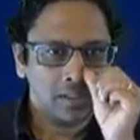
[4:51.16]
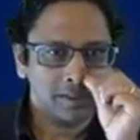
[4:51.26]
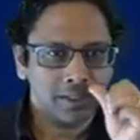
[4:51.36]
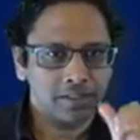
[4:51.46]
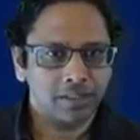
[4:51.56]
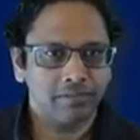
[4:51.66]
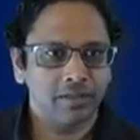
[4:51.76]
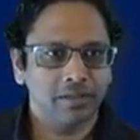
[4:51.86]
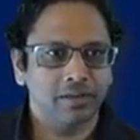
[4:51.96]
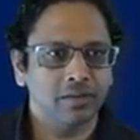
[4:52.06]
essentially we
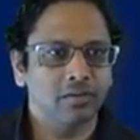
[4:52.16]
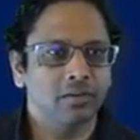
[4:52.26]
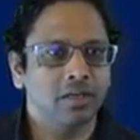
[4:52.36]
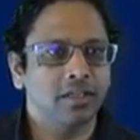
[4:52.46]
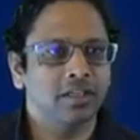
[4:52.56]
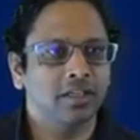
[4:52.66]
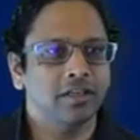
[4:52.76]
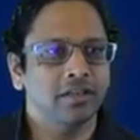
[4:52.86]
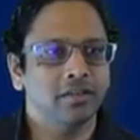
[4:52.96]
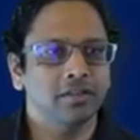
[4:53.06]
are overwriting it
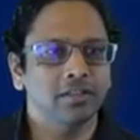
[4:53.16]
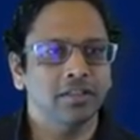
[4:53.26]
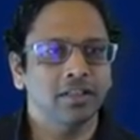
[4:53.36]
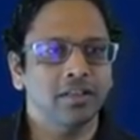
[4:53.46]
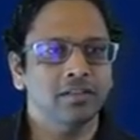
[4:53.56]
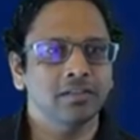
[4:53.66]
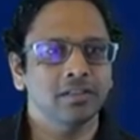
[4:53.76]
into the thing, and